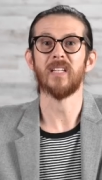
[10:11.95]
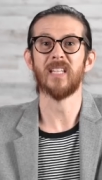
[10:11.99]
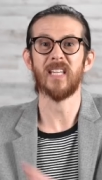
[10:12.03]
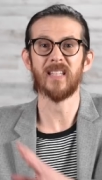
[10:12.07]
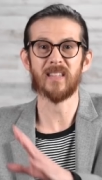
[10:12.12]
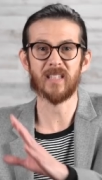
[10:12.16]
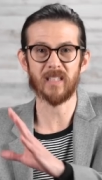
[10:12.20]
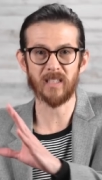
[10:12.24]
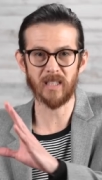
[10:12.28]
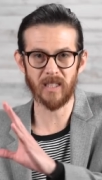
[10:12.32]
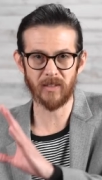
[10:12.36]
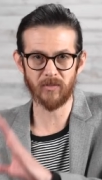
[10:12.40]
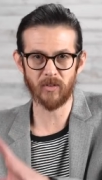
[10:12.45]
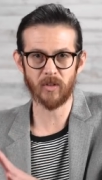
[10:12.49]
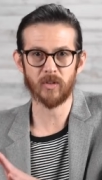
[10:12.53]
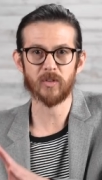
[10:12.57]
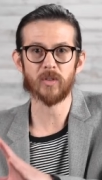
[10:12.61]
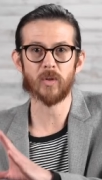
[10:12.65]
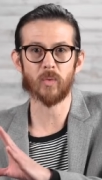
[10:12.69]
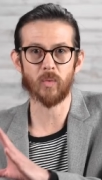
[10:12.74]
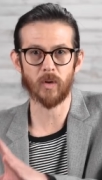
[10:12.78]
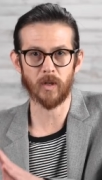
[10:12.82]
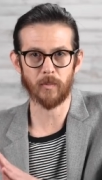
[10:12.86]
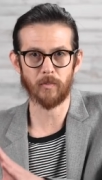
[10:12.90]
Get the liver
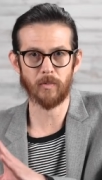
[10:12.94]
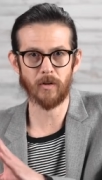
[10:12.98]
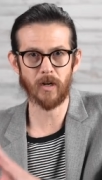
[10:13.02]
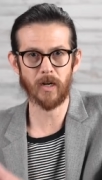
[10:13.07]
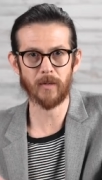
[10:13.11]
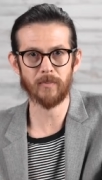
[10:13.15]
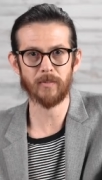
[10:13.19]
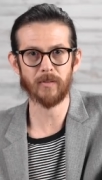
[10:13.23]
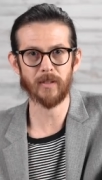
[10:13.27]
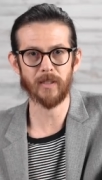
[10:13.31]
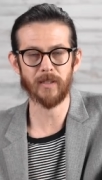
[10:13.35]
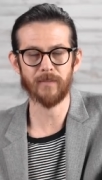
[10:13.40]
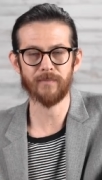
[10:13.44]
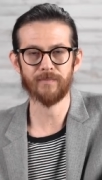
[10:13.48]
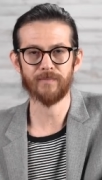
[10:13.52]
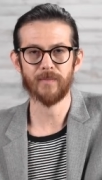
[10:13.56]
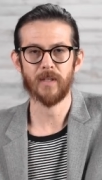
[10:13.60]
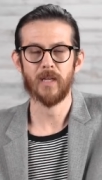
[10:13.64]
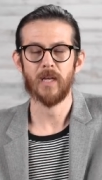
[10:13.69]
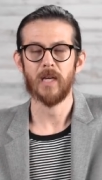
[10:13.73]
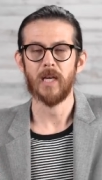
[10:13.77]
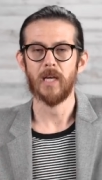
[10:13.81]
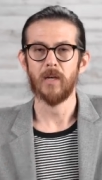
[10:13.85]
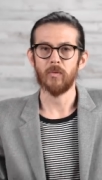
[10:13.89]
to work properly.
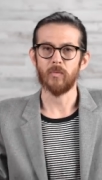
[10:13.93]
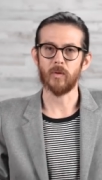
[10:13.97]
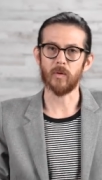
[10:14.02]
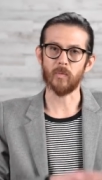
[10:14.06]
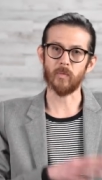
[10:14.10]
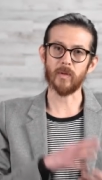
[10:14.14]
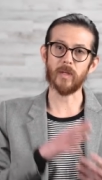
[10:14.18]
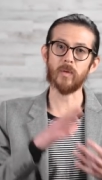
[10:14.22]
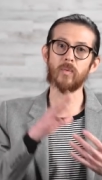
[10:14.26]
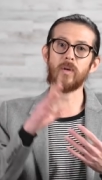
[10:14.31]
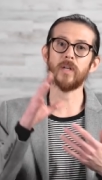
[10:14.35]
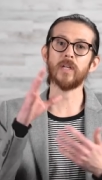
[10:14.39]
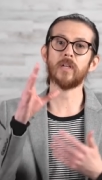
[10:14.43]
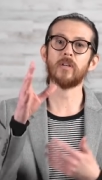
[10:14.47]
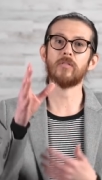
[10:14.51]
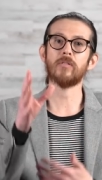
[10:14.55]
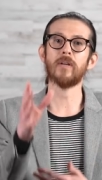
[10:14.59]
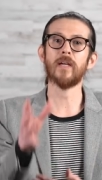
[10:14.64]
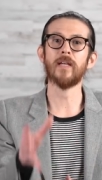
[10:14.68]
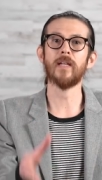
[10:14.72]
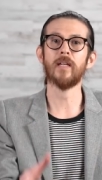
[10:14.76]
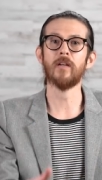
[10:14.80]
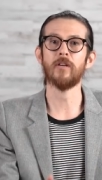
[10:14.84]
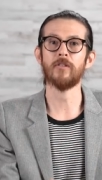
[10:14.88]
When we want to
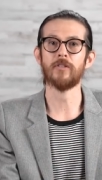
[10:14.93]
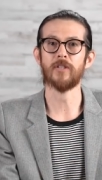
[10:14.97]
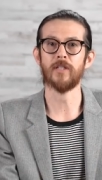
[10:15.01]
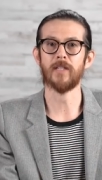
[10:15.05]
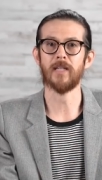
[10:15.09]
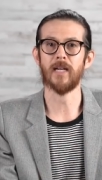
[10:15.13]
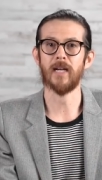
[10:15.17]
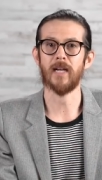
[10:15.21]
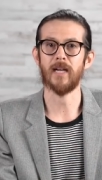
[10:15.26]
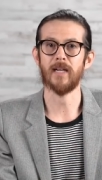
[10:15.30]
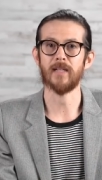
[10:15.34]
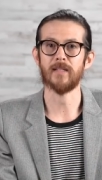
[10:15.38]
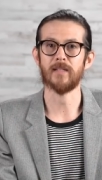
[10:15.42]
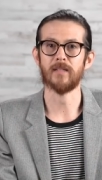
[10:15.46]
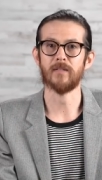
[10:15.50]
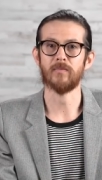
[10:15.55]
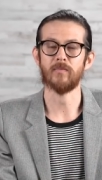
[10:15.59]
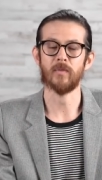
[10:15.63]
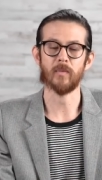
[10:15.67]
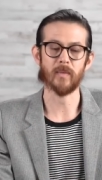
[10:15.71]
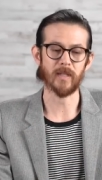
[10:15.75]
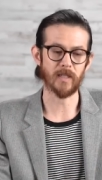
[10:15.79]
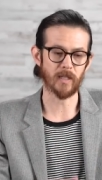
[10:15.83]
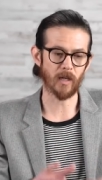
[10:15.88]
create energy, guys,
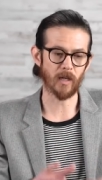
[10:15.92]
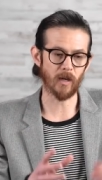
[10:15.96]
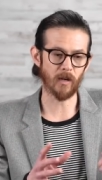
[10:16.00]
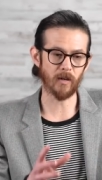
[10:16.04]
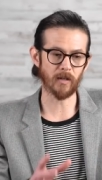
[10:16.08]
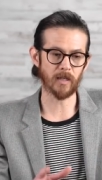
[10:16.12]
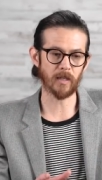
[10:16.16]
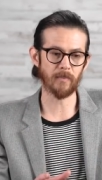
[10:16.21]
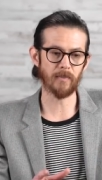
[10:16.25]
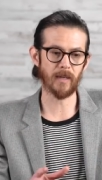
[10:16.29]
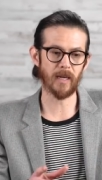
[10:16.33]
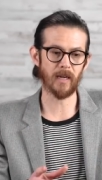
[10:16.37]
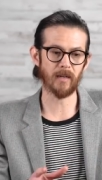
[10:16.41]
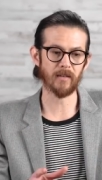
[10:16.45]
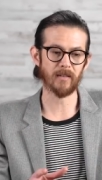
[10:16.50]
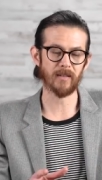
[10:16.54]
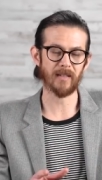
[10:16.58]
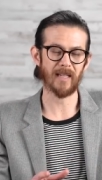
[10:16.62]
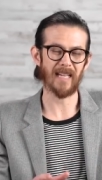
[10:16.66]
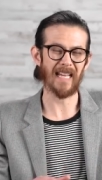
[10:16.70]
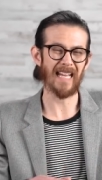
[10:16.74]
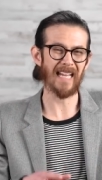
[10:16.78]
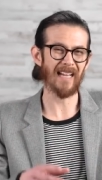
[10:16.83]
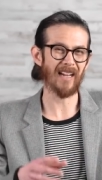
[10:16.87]
when we talk about
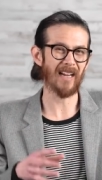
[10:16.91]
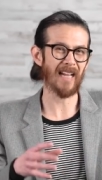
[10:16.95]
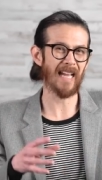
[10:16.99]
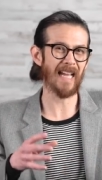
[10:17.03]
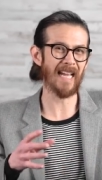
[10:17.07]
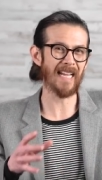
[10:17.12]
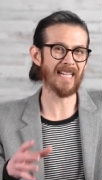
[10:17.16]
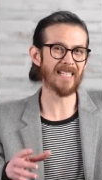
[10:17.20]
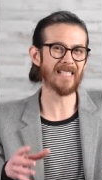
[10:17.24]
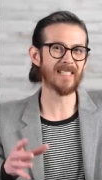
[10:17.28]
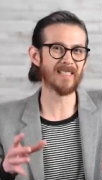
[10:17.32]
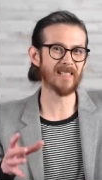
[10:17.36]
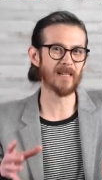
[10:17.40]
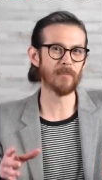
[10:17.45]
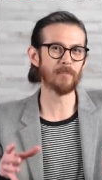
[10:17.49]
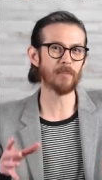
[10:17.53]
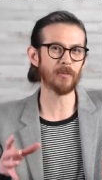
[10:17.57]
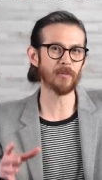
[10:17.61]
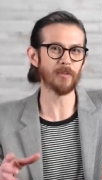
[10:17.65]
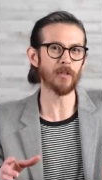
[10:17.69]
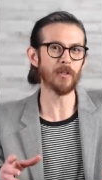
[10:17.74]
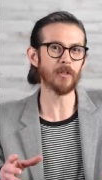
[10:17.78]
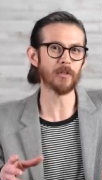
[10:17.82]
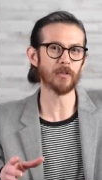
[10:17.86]
8
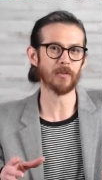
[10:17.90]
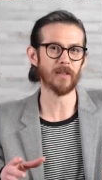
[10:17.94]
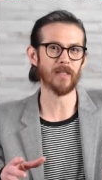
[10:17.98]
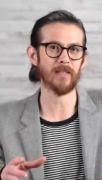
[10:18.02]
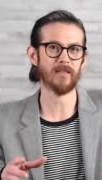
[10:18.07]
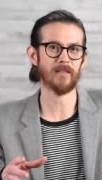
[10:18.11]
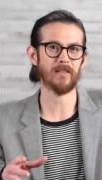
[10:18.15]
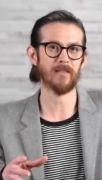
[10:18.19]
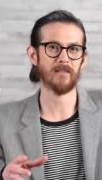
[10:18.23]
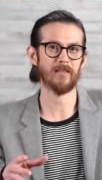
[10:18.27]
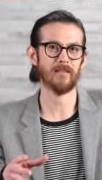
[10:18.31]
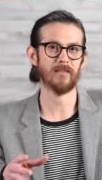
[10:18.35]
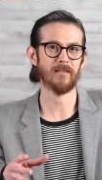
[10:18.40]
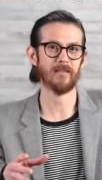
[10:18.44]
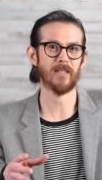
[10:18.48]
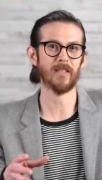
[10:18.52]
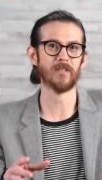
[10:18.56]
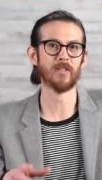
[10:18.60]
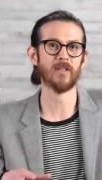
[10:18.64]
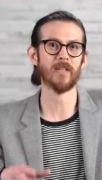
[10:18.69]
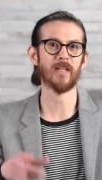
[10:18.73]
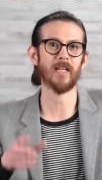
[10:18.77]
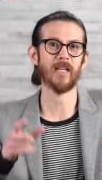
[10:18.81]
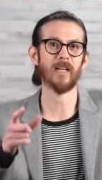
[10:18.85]
simple nutrients,
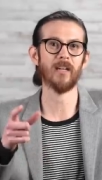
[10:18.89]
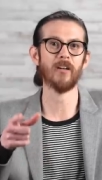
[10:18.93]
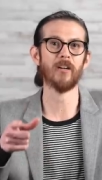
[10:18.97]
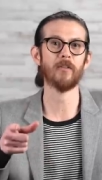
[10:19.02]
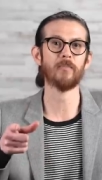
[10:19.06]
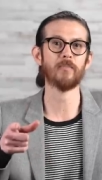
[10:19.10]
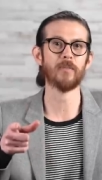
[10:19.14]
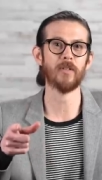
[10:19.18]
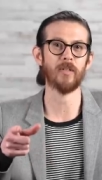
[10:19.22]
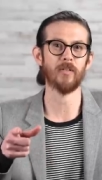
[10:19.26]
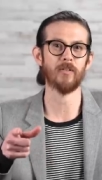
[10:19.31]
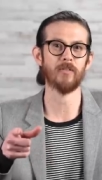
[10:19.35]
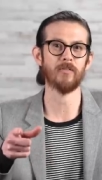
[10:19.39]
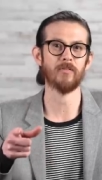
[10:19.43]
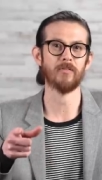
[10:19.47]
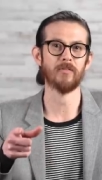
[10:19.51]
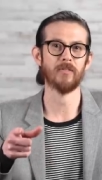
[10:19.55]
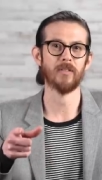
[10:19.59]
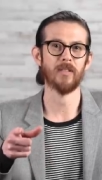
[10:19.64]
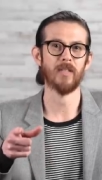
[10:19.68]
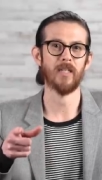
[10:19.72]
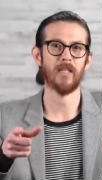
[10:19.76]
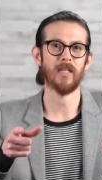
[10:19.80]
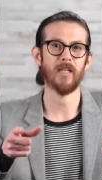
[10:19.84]
that's going to help you
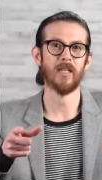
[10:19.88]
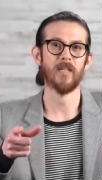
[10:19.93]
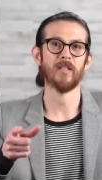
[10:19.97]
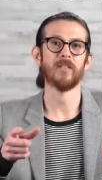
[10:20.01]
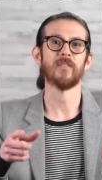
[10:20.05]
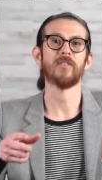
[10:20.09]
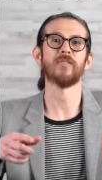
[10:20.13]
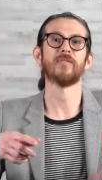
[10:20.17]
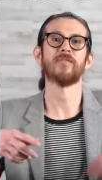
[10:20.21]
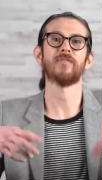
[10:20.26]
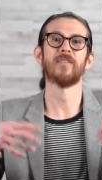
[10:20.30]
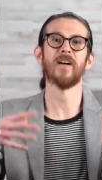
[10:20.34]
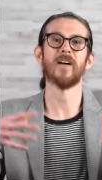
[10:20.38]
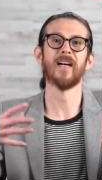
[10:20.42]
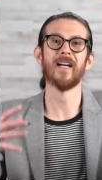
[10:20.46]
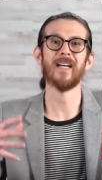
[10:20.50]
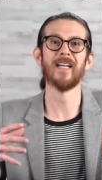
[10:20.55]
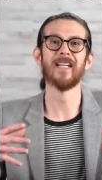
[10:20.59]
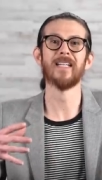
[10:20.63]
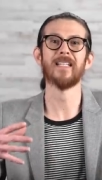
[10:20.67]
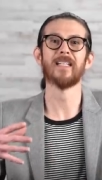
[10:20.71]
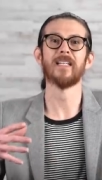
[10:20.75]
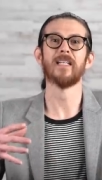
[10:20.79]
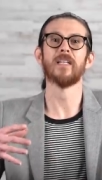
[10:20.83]
to
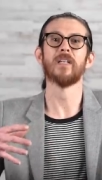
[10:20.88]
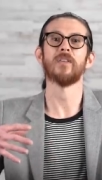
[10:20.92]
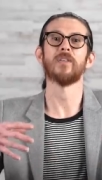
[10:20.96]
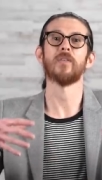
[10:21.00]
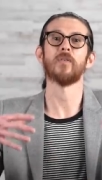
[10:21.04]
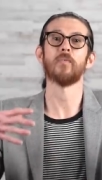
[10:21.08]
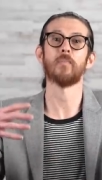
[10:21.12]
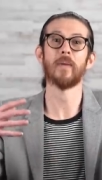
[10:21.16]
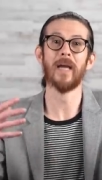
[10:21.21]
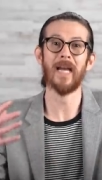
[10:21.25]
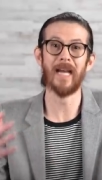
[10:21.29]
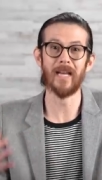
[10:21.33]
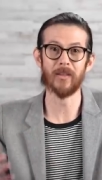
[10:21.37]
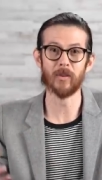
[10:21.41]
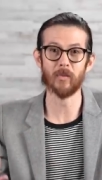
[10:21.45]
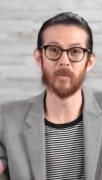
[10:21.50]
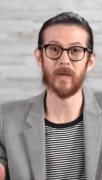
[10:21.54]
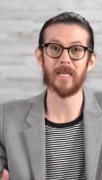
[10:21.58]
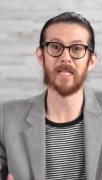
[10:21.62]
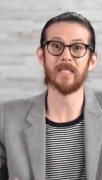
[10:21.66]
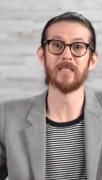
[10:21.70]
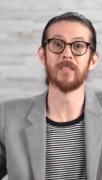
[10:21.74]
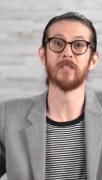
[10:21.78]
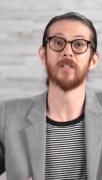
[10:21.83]
find the
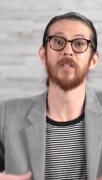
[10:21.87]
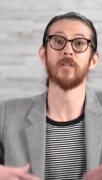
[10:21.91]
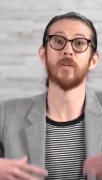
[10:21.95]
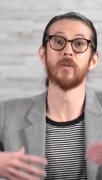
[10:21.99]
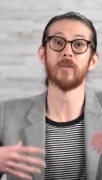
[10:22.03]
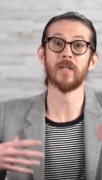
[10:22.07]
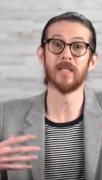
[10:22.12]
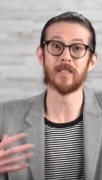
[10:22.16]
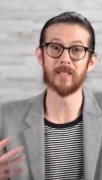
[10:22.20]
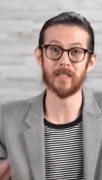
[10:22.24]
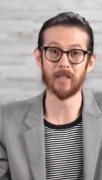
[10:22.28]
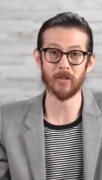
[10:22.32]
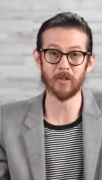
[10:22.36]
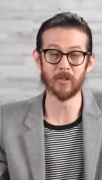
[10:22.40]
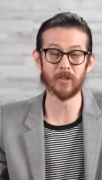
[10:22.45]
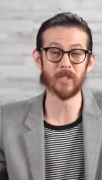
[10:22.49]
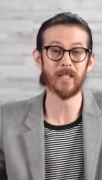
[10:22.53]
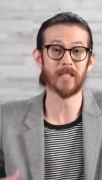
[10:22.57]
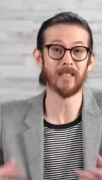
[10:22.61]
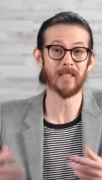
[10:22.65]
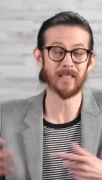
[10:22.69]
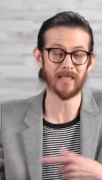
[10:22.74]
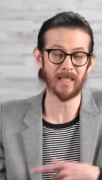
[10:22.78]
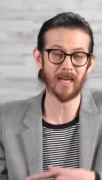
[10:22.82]
pathways to increase energy
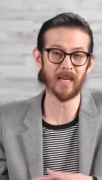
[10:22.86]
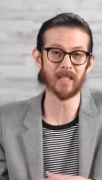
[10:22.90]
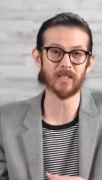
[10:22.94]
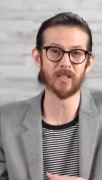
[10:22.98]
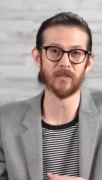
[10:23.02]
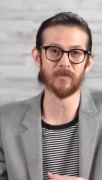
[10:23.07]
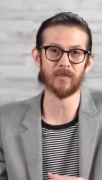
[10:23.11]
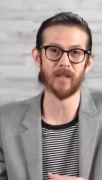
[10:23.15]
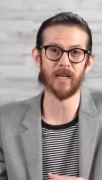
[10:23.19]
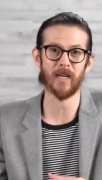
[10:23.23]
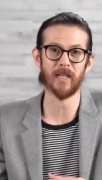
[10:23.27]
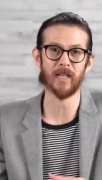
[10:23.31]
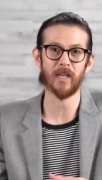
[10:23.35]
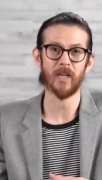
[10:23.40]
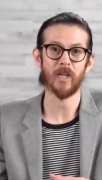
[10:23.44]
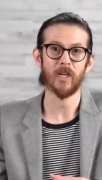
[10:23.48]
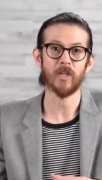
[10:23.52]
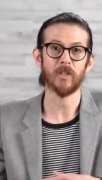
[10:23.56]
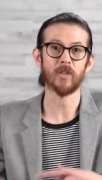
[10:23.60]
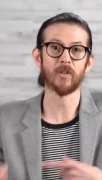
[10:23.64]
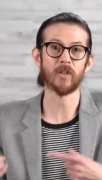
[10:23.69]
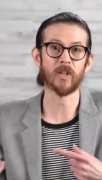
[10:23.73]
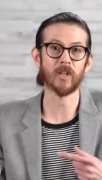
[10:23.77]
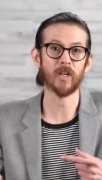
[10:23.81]
and detoxify,
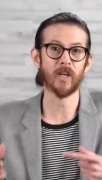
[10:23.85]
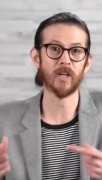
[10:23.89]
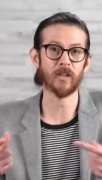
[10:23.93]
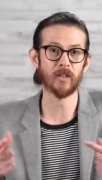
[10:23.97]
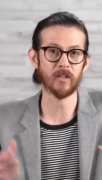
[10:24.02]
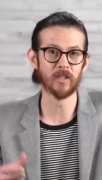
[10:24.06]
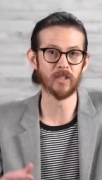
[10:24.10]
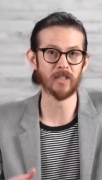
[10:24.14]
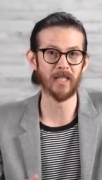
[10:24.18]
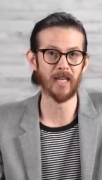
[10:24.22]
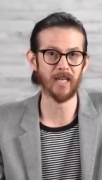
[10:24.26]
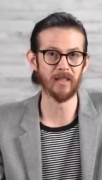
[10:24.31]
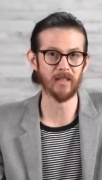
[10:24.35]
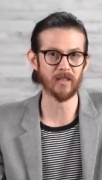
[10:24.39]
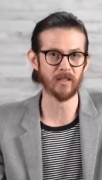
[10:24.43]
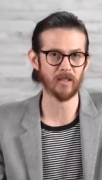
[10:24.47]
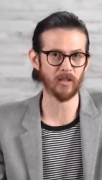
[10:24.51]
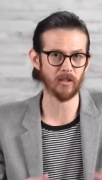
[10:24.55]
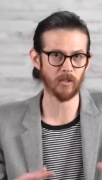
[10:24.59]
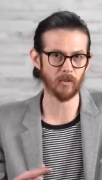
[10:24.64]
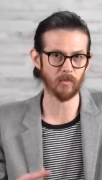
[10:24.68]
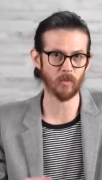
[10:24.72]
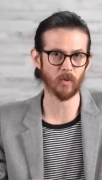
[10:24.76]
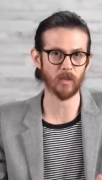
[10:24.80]
you're going to understand this a
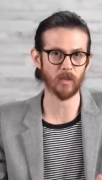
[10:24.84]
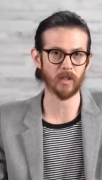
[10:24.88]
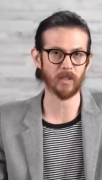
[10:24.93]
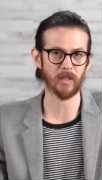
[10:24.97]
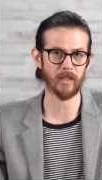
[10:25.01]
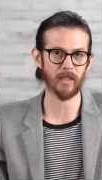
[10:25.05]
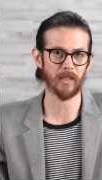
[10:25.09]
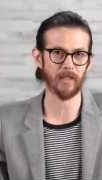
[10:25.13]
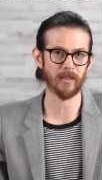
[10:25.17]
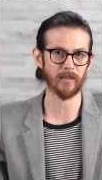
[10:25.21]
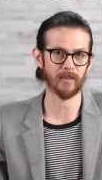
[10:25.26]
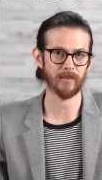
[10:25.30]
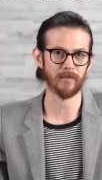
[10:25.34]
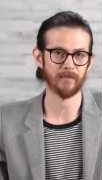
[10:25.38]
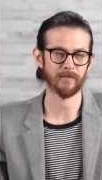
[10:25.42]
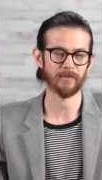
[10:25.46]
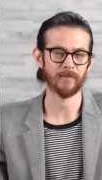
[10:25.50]
little more clear.